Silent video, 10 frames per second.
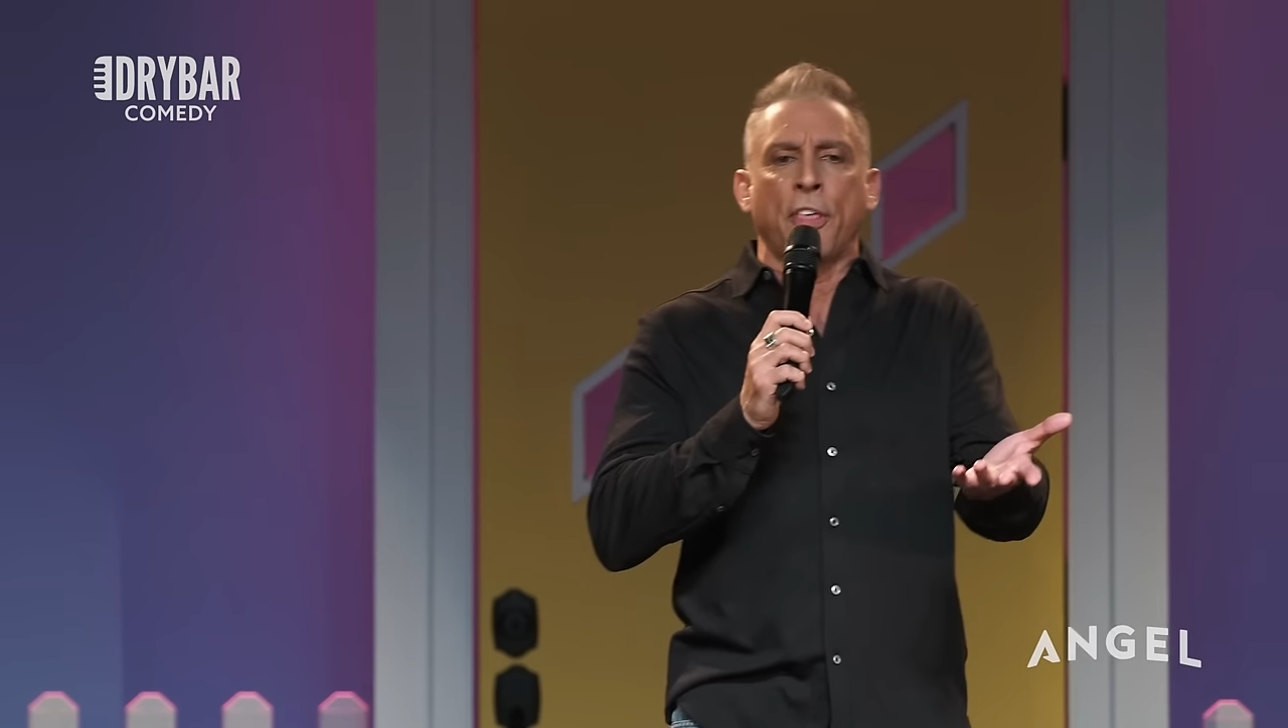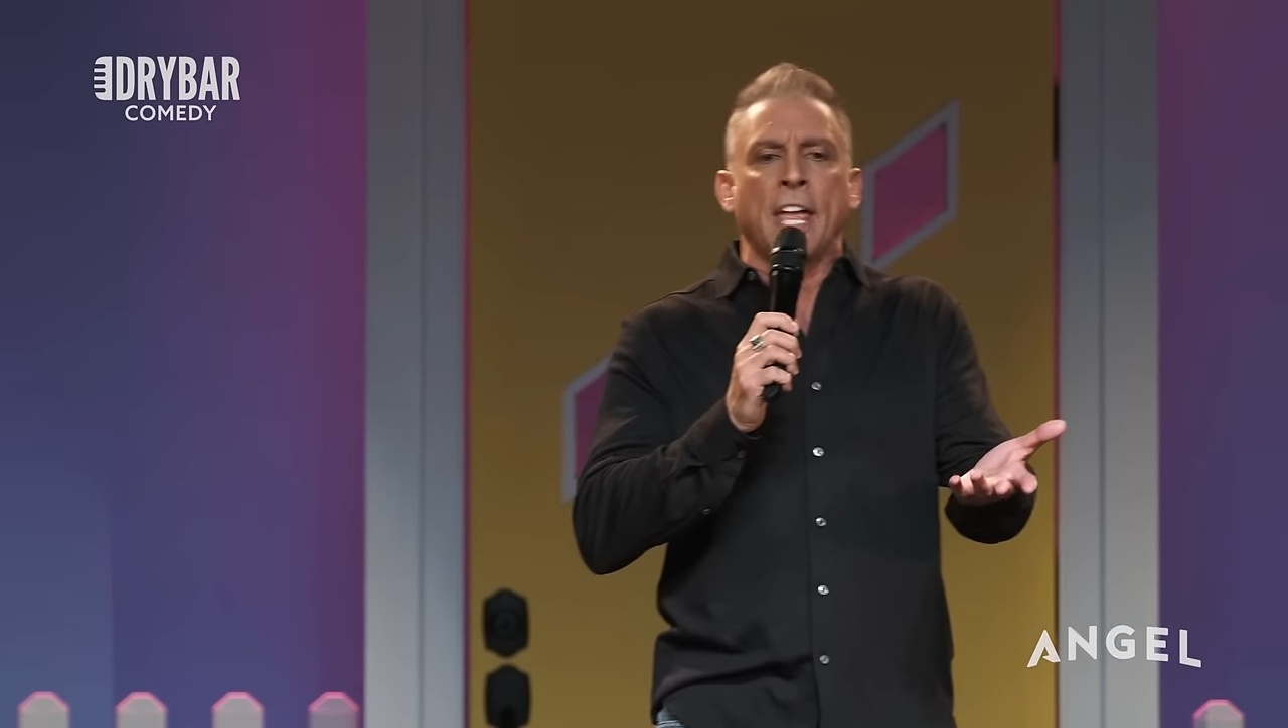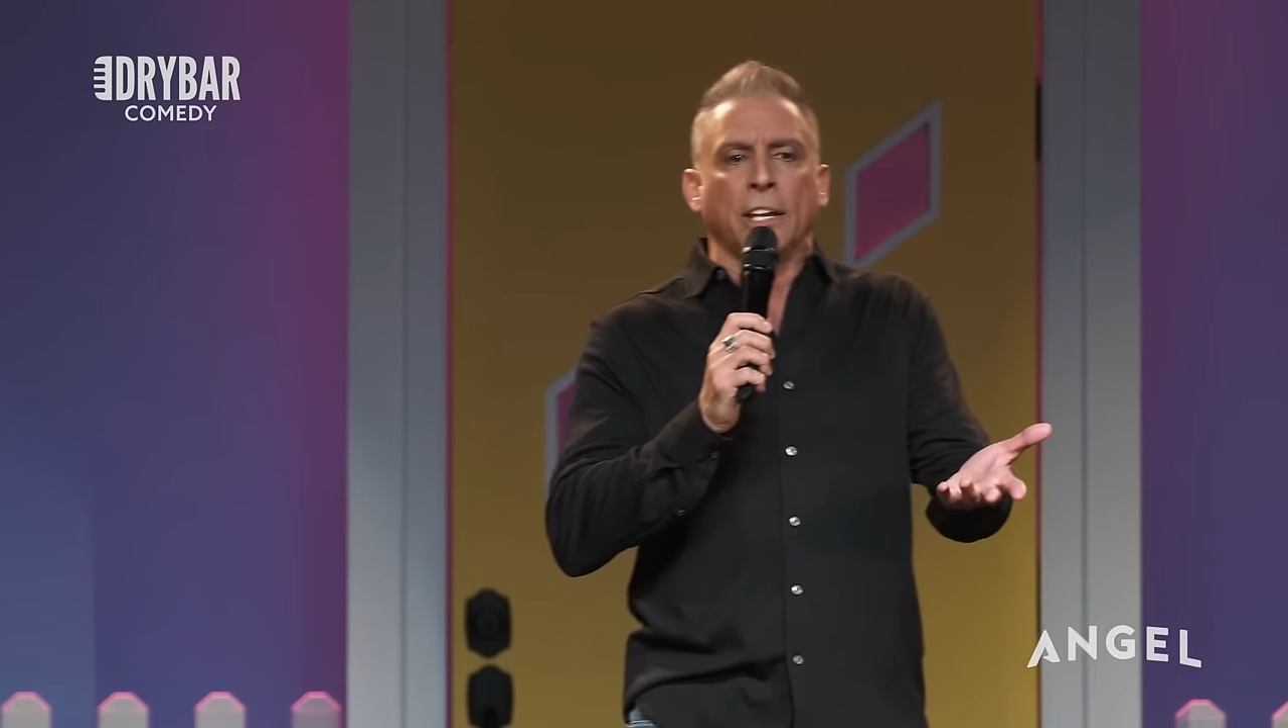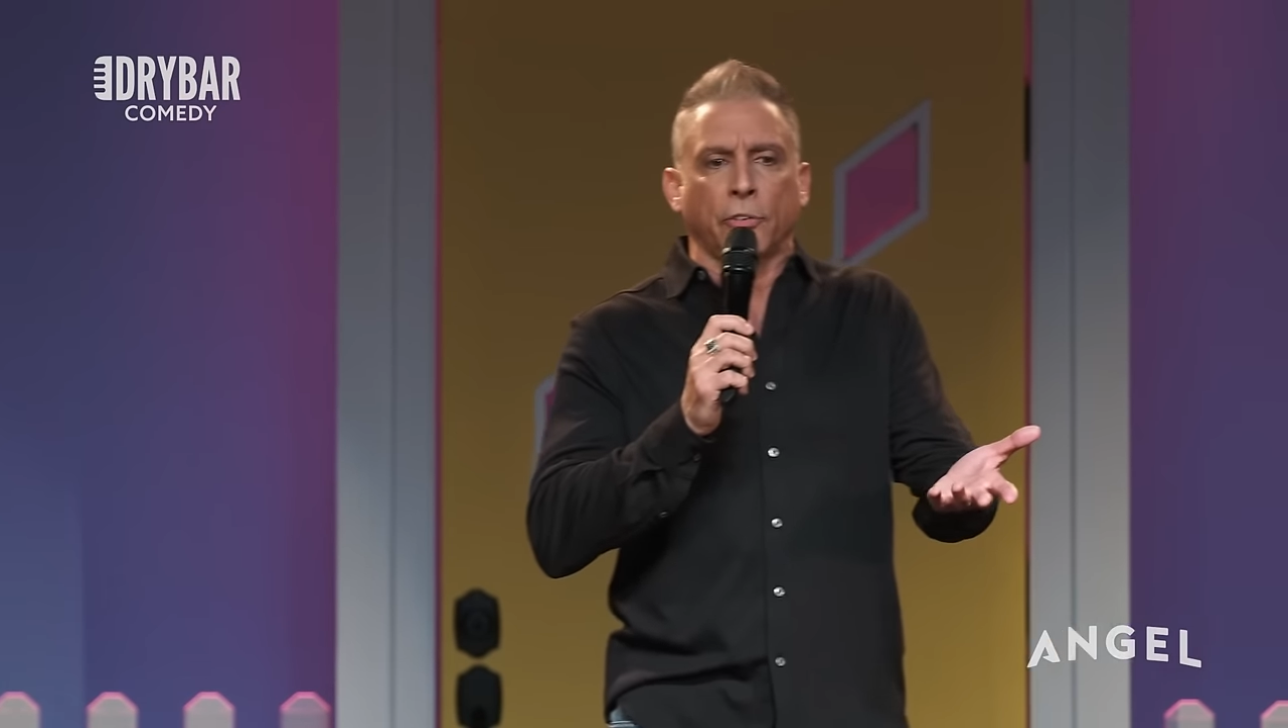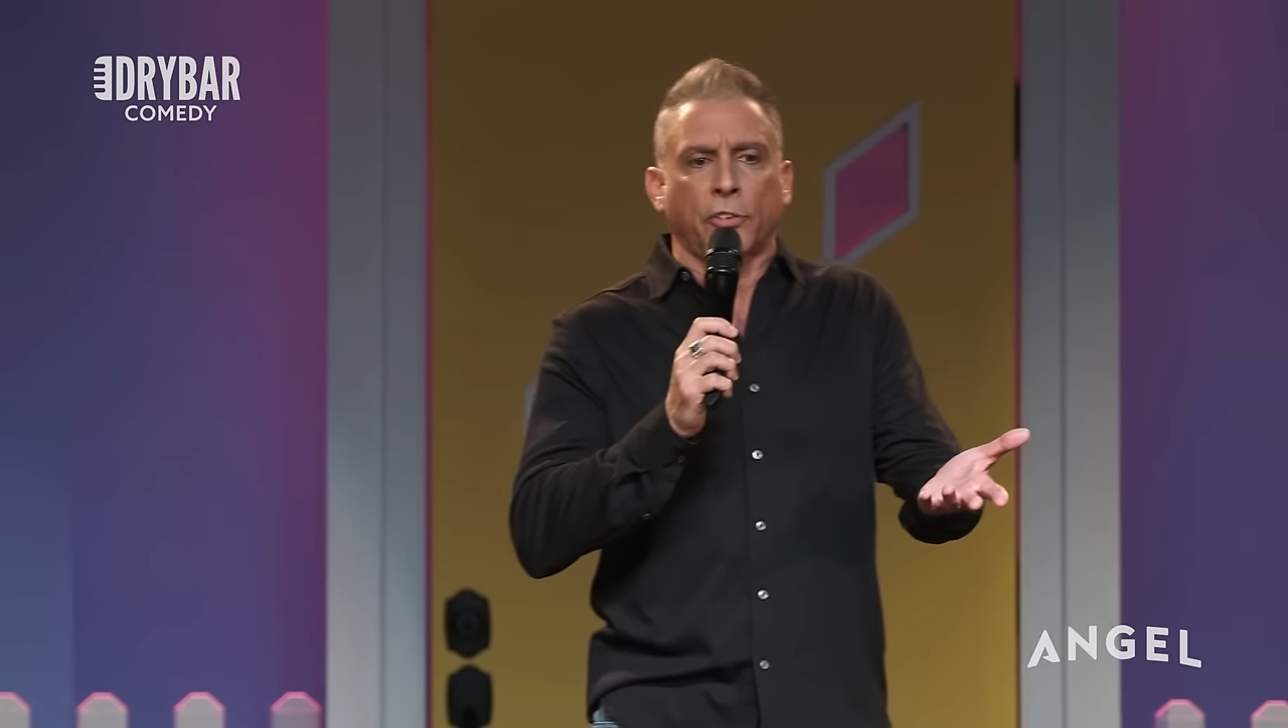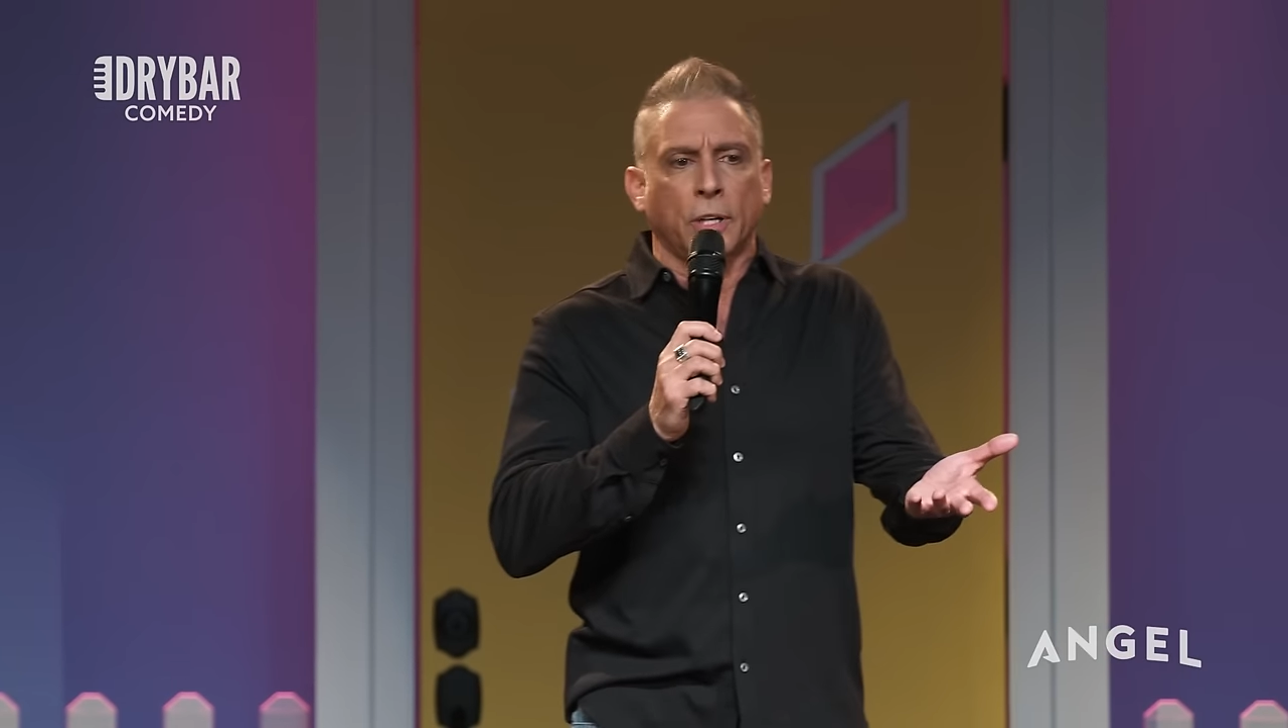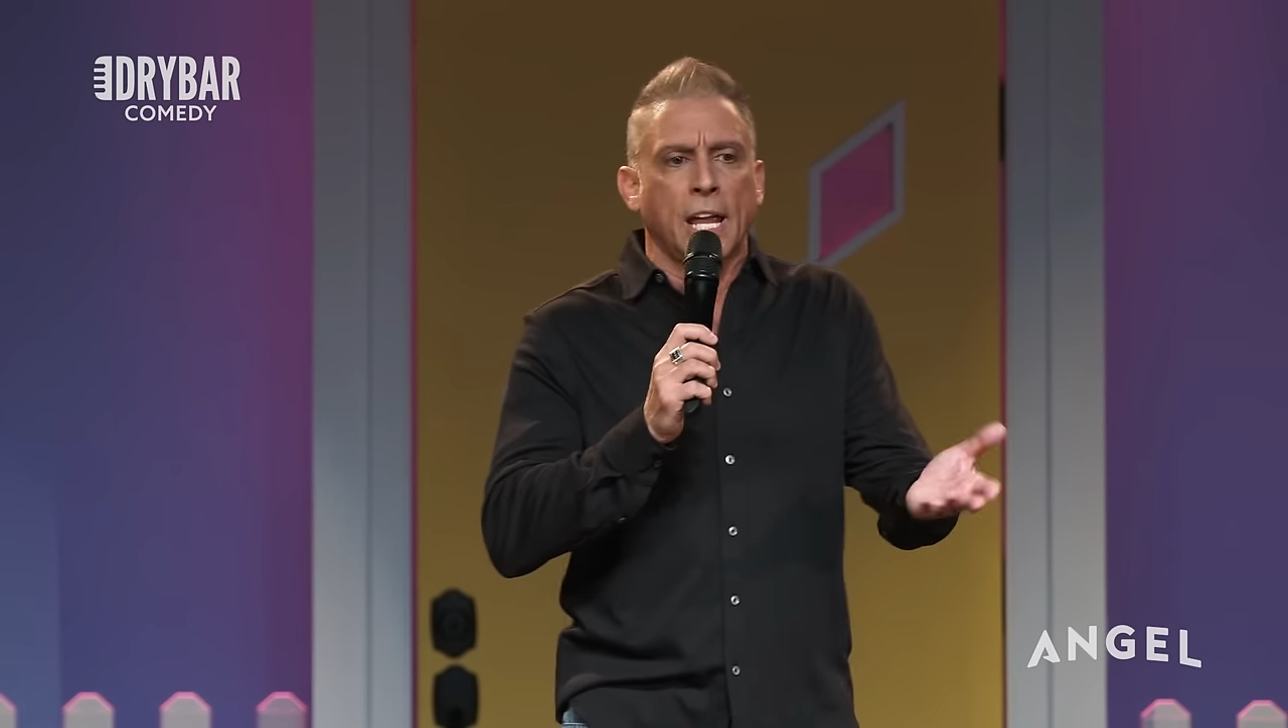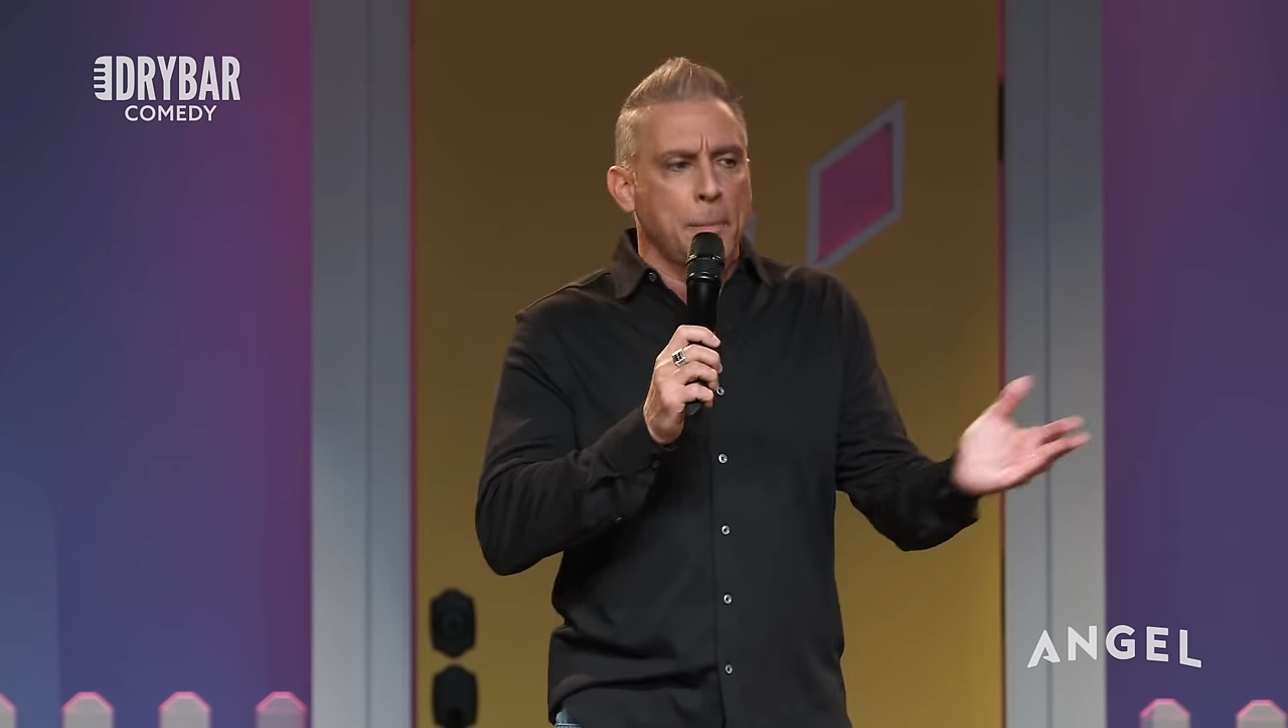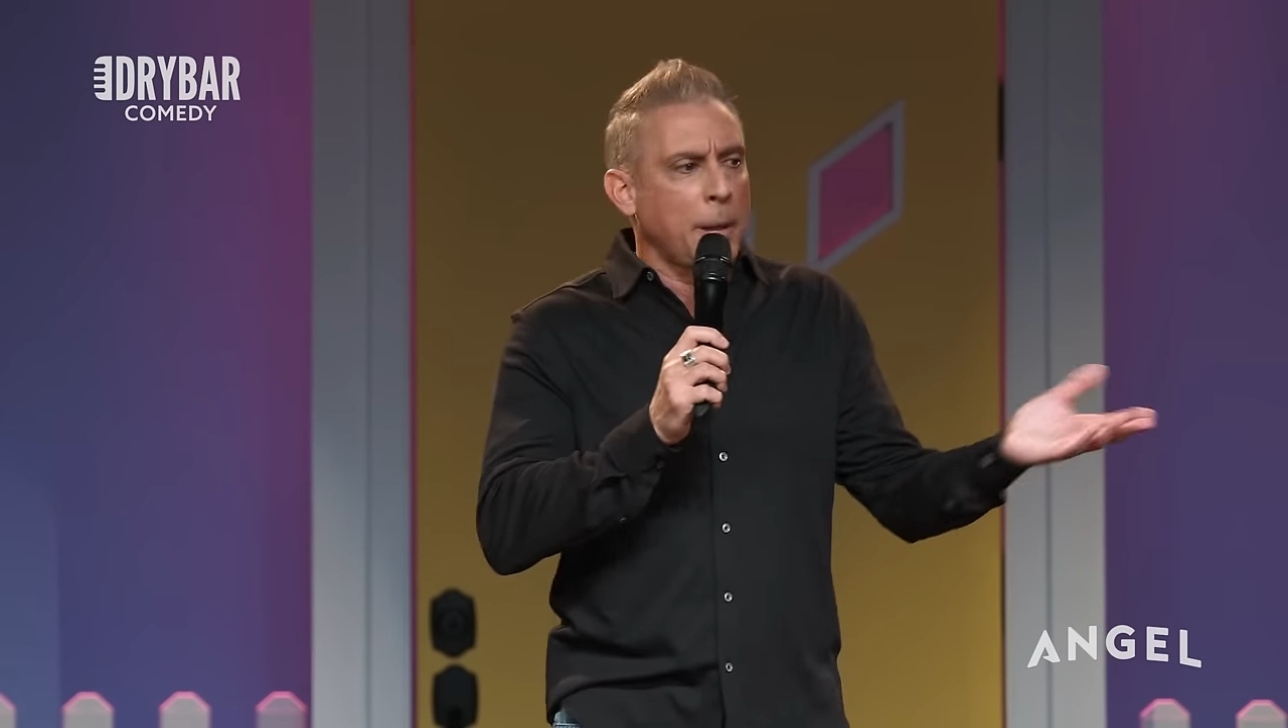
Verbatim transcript: things, okay?